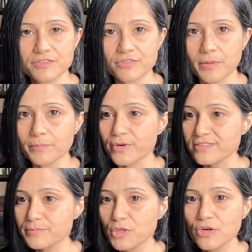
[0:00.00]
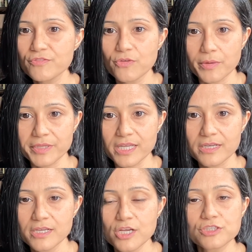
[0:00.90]
from breast milk or
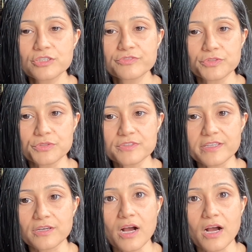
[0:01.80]
formula to foods that are